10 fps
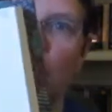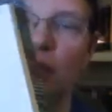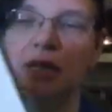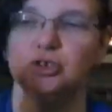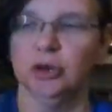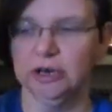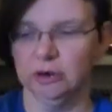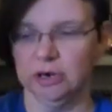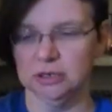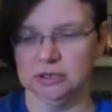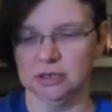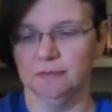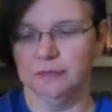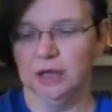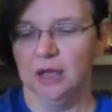I hadn't had trade credit. So,
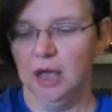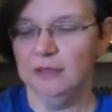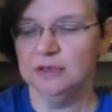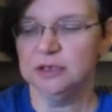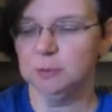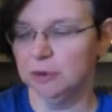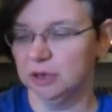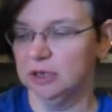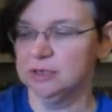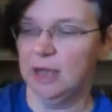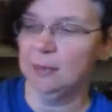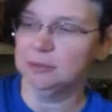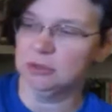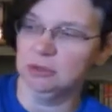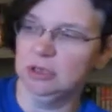and this book is
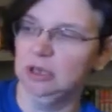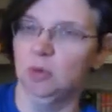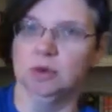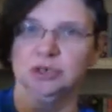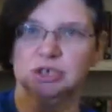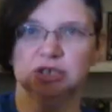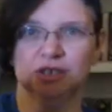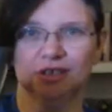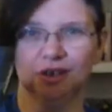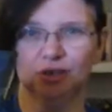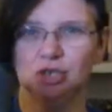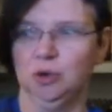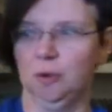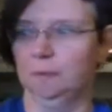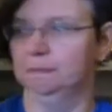absolutely gorgeous,
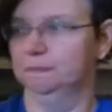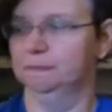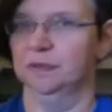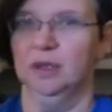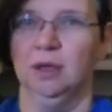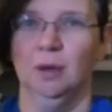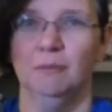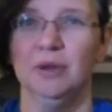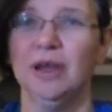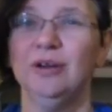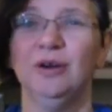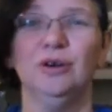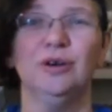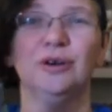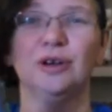too. But I
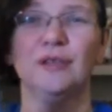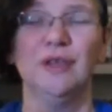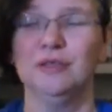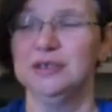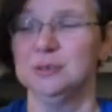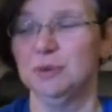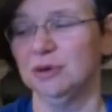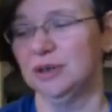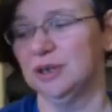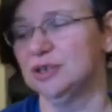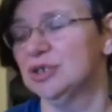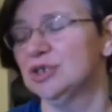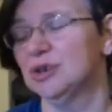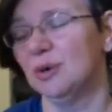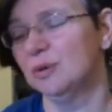heard that this book is
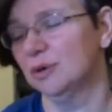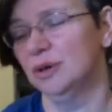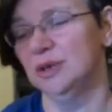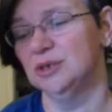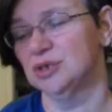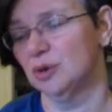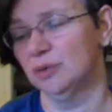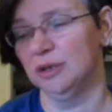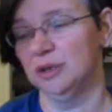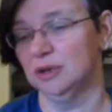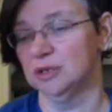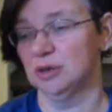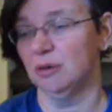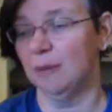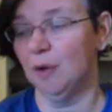so good, so really good.
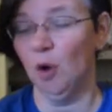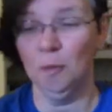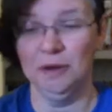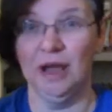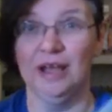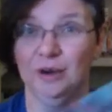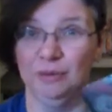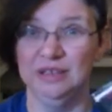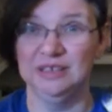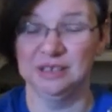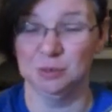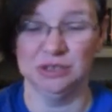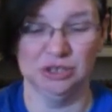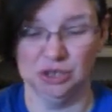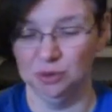So I'm hoping I can read this
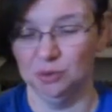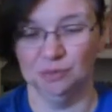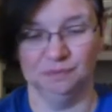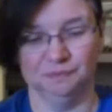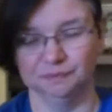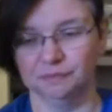one soon.